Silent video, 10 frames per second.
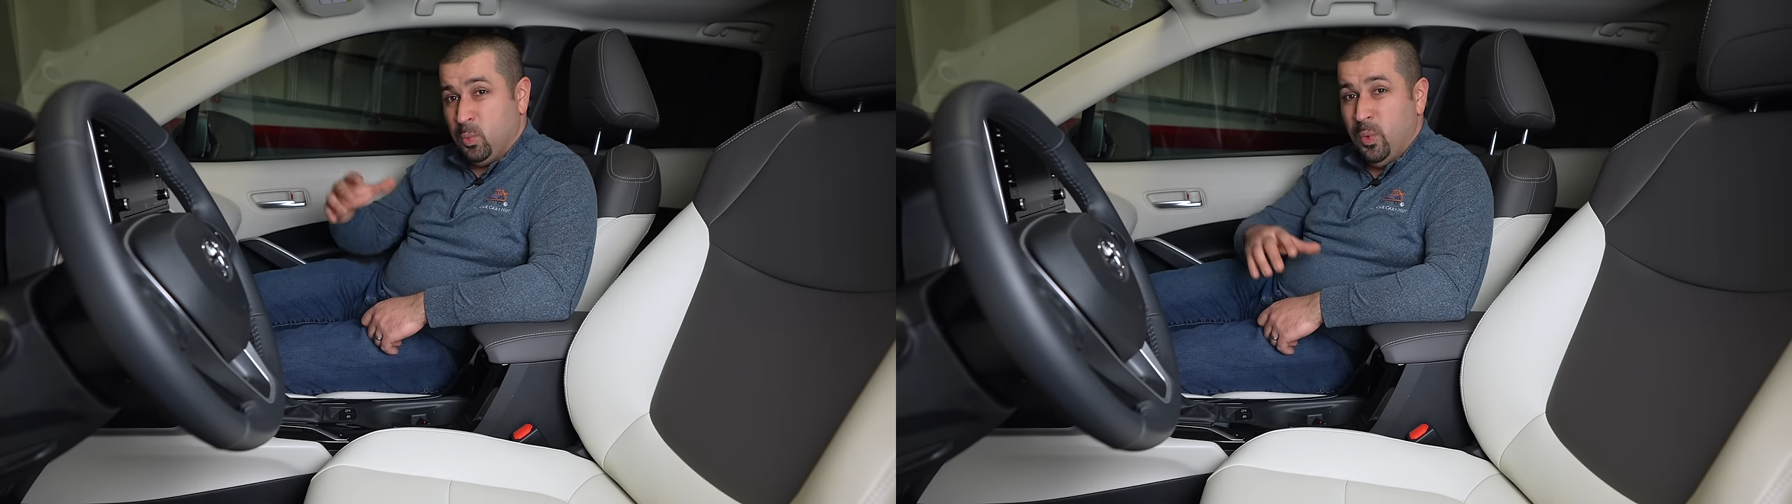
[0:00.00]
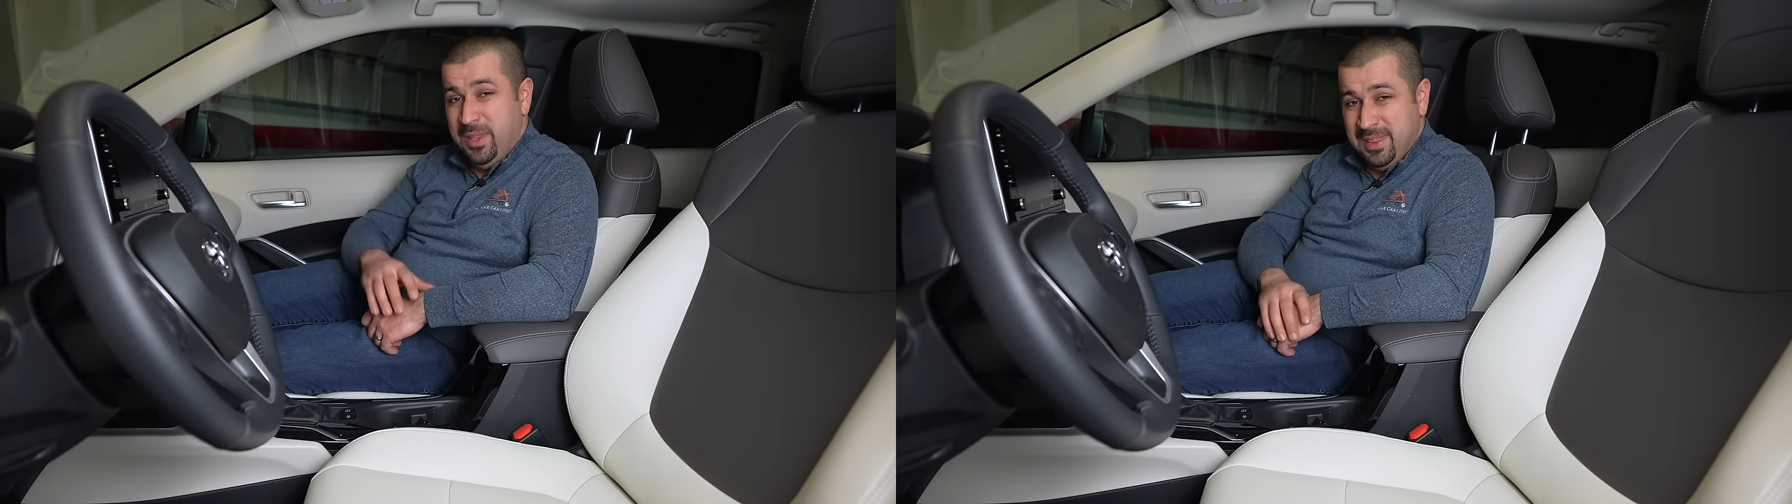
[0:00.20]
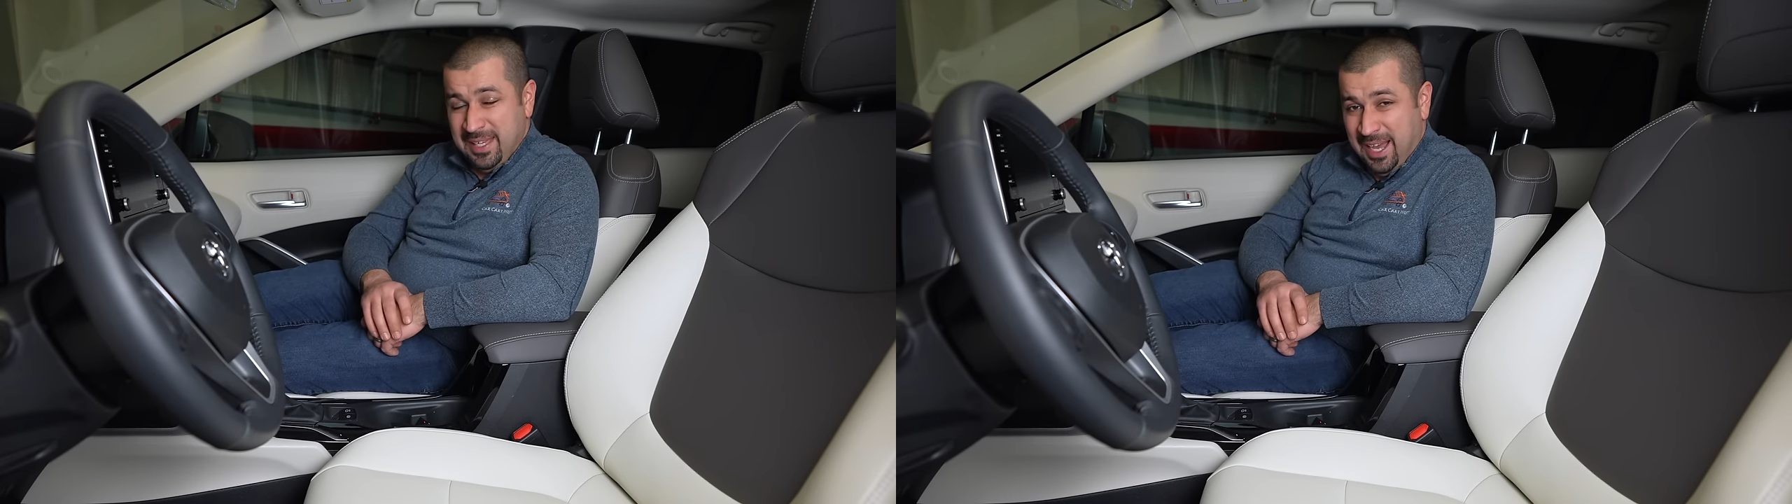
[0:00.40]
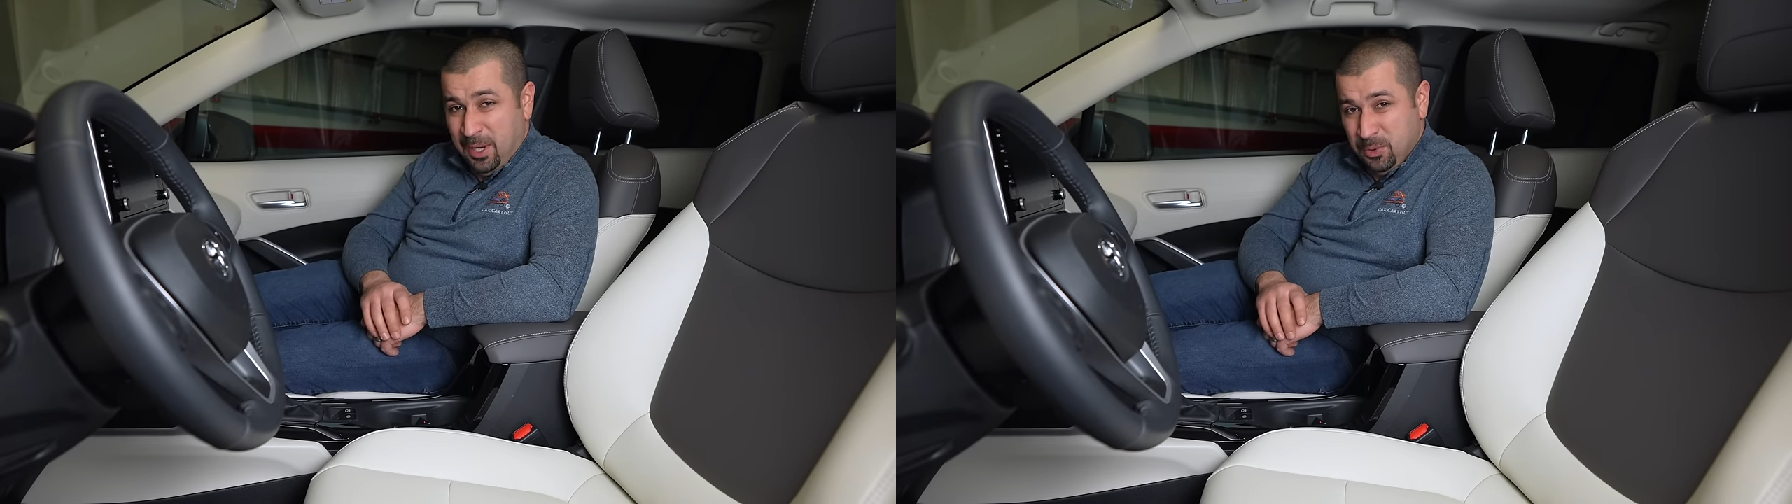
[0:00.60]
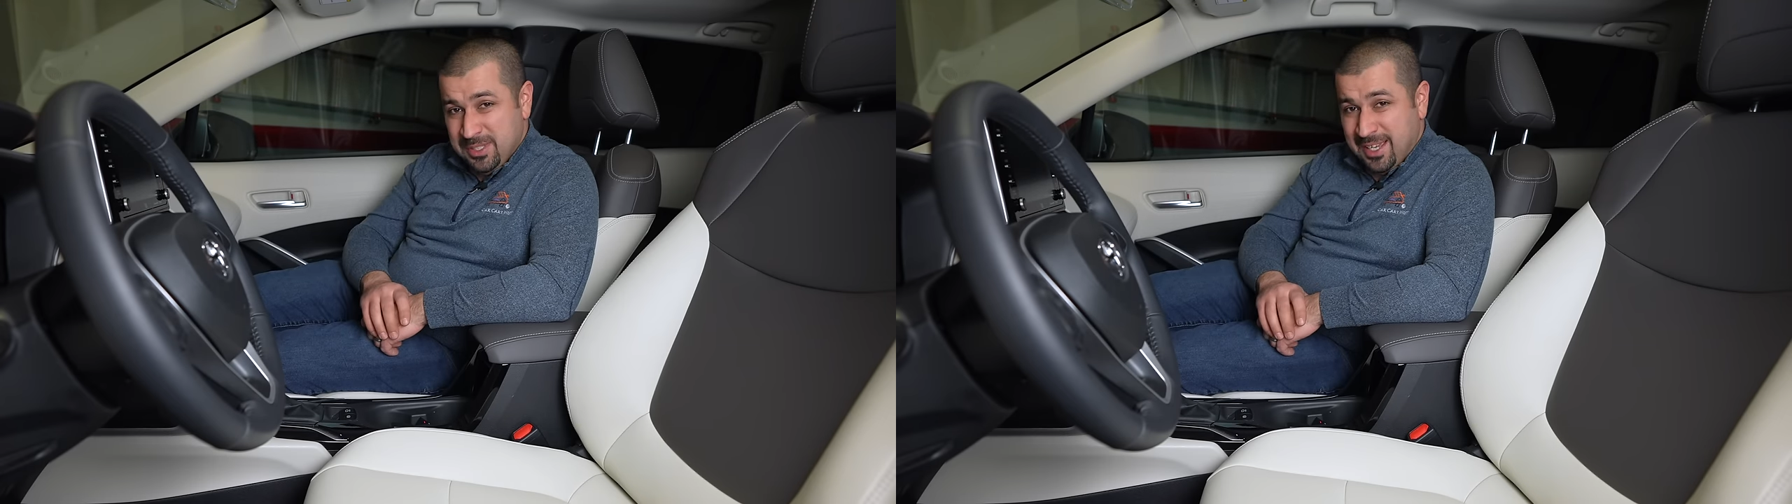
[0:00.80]
with the
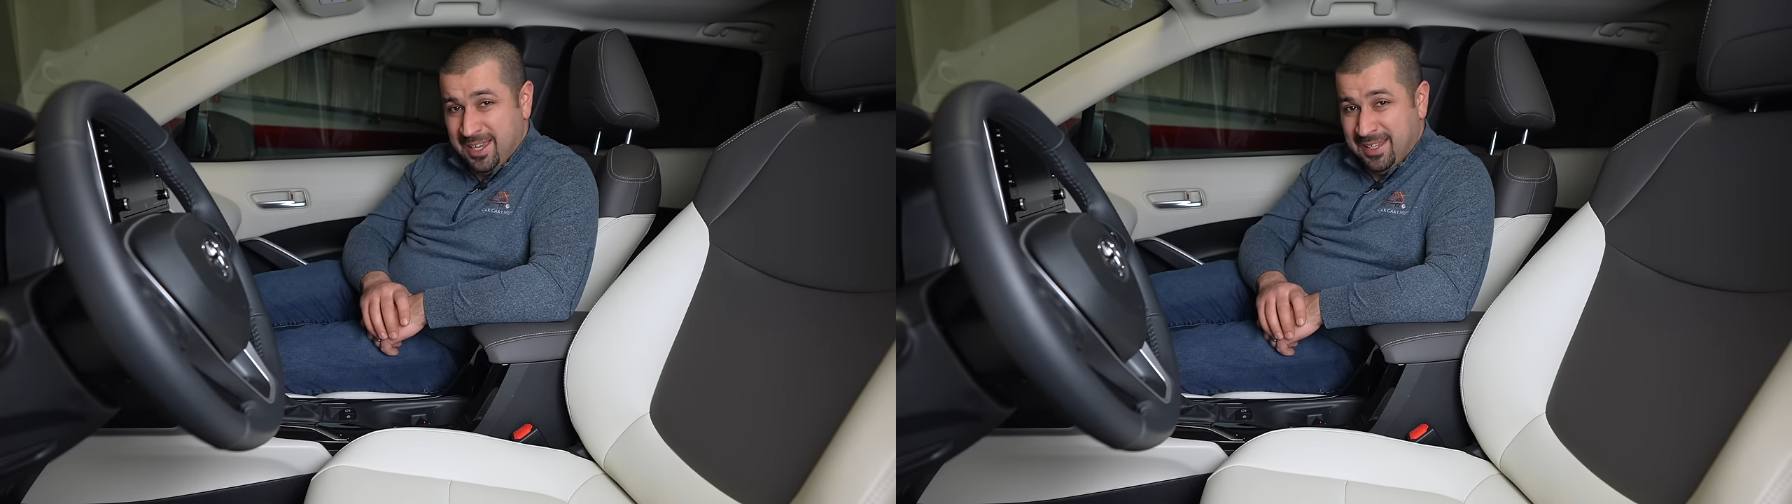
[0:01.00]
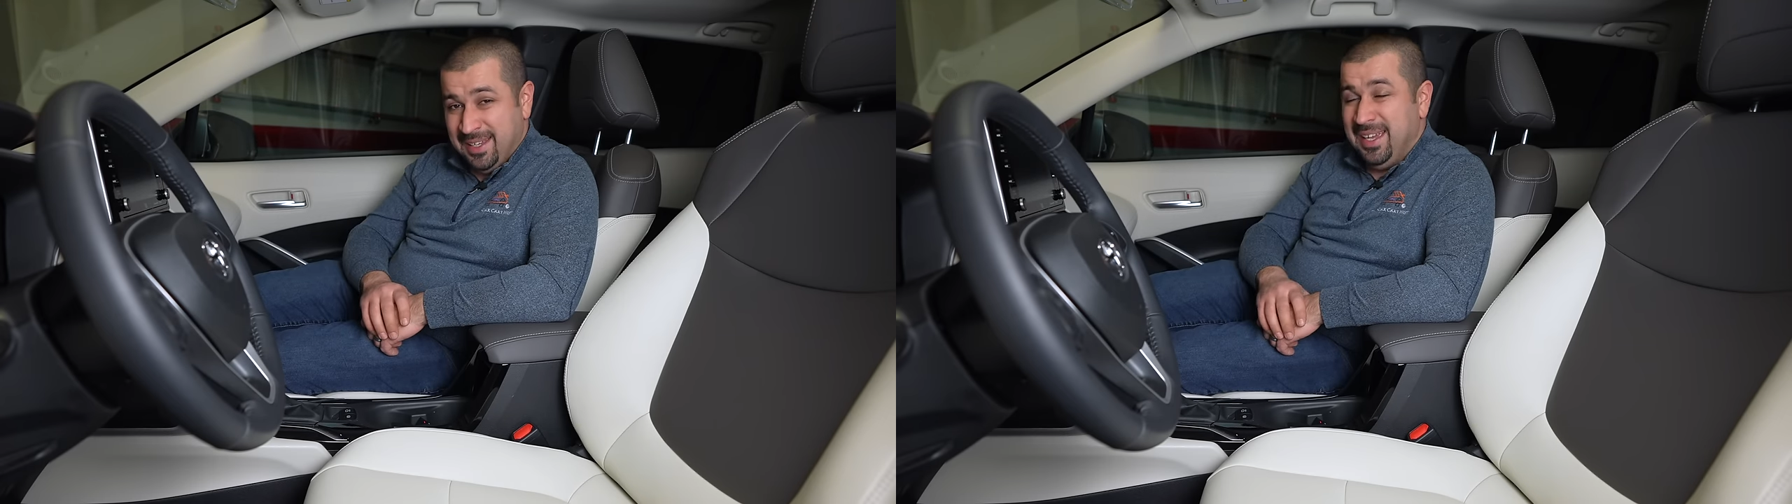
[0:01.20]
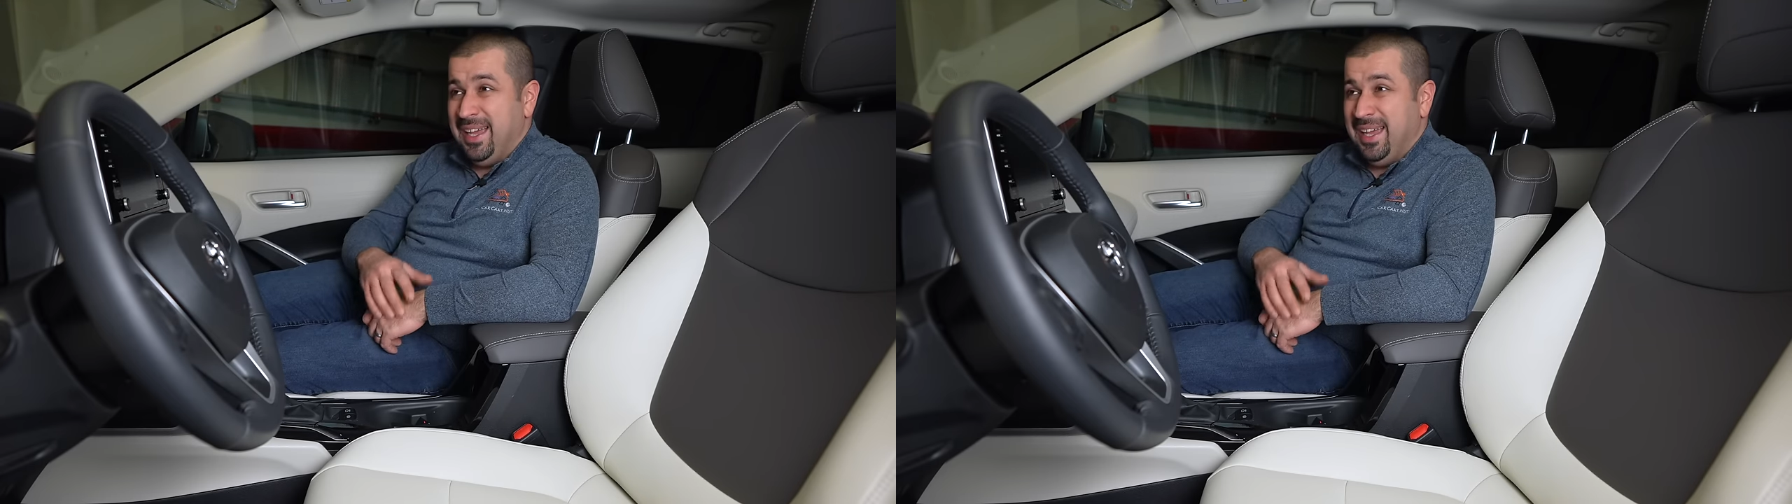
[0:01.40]
outside,